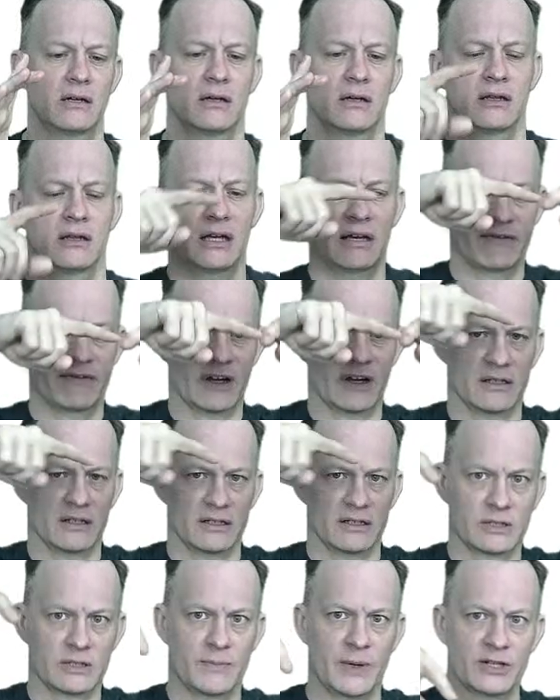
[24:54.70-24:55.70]
They've got
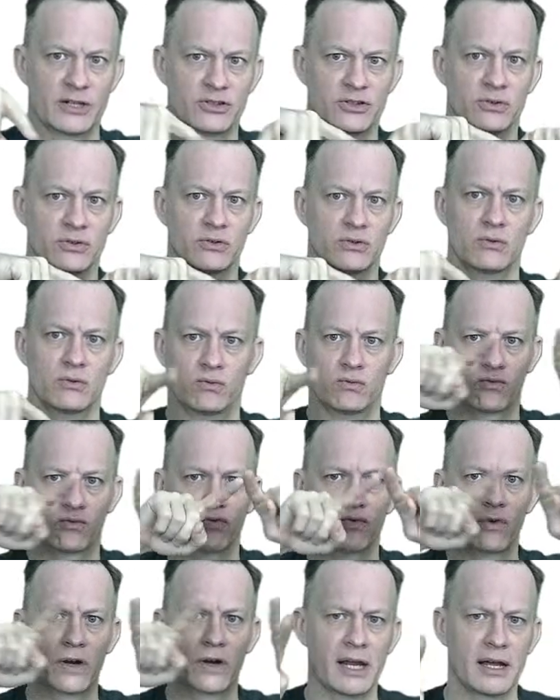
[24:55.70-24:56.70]
special
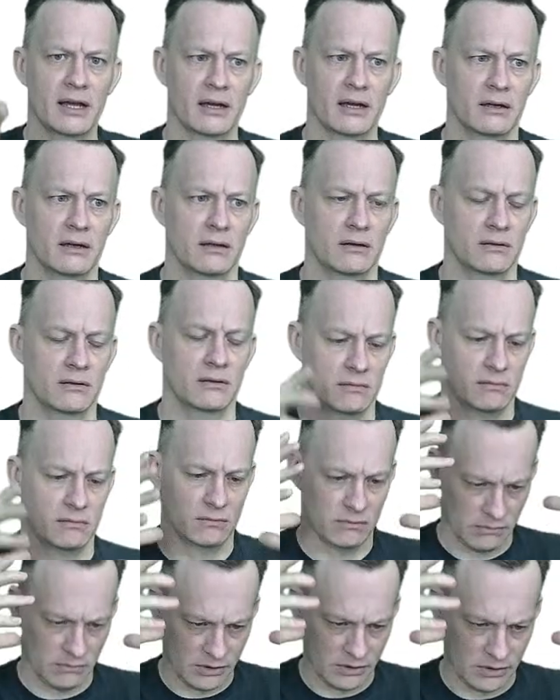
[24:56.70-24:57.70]
ring
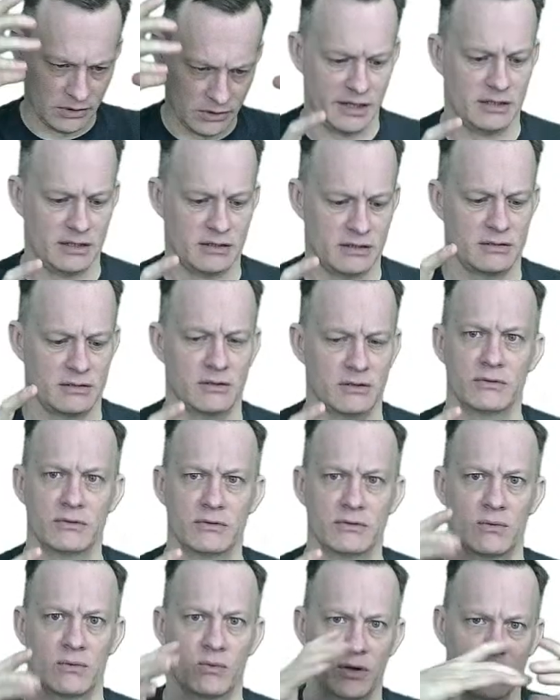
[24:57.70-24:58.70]
lights, don't
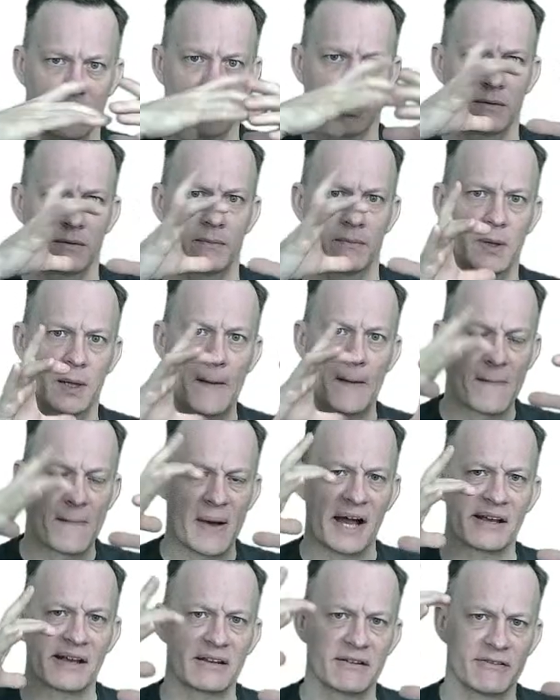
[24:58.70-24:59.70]
they, with like a big
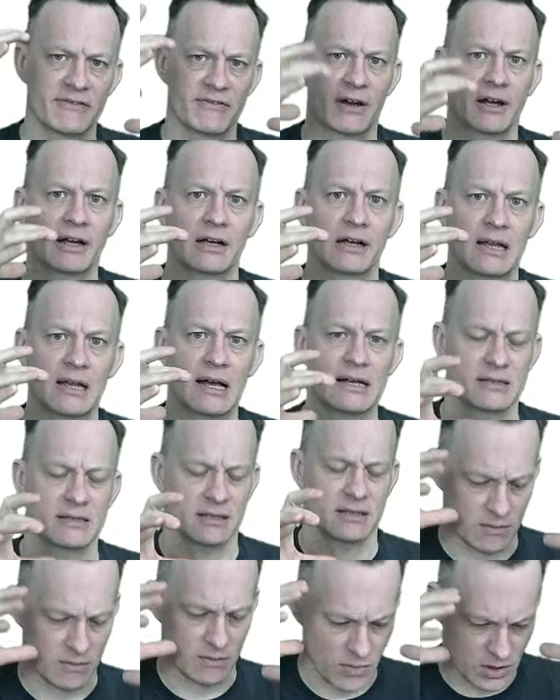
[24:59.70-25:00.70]
magnifying glass
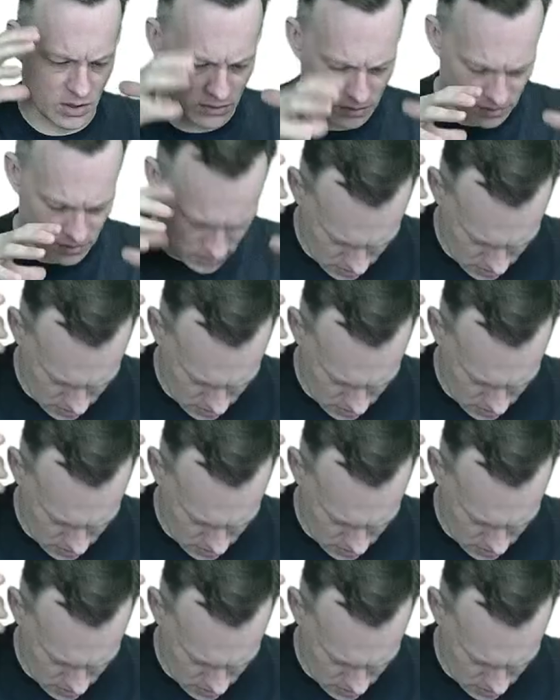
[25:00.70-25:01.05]
in the middle,